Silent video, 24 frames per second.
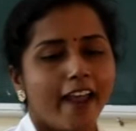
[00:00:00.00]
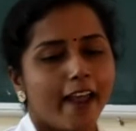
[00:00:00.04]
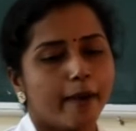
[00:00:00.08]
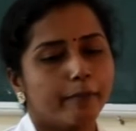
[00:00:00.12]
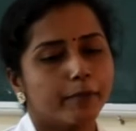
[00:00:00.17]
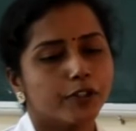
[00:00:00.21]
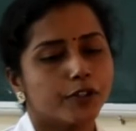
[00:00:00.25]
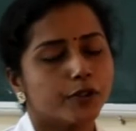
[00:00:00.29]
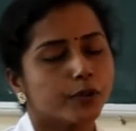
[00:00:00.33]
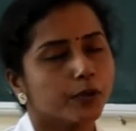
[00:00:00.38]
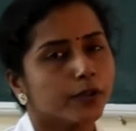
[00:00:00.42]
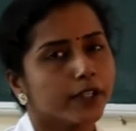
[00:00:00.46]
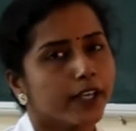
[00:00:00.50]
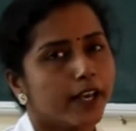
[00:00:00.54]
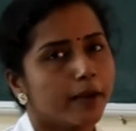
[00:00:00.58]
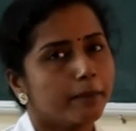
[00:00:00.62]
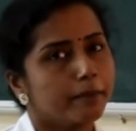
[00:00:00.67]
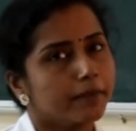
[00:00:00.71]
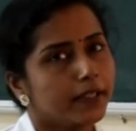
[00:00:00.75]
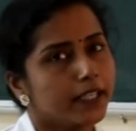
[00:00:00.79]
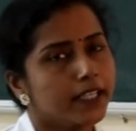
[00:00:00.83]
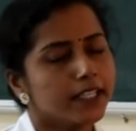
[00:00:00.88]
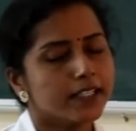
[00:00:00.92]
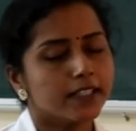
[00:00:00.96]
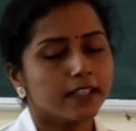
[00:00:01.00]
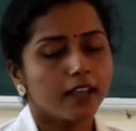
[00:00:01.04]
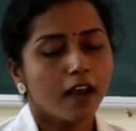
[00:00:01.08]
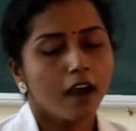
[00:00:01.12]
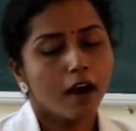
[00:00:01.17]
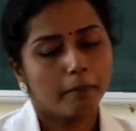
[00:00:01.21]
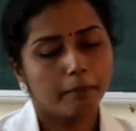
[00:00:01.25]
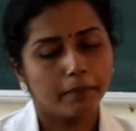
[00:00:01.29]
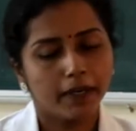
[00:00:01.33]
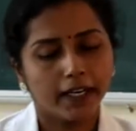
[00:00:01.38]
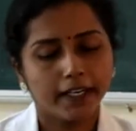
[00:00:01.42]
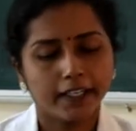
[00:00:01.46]
Hematuria means
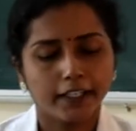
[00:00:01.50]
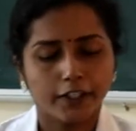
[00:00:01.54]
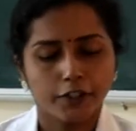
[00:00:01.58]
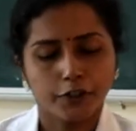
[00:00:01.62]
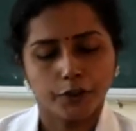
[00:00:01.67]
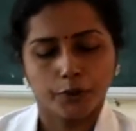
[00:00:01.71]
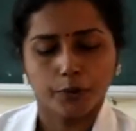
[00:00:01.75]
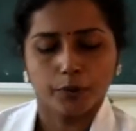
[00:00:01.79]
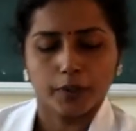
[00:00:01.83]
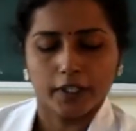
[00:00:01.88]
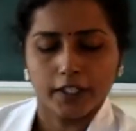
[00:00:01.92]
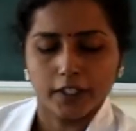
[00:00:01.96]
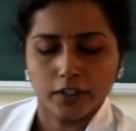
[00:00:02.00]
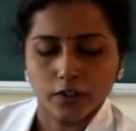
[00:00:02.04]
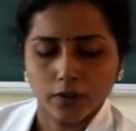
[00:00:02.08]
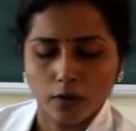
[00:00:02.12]
blood in urine.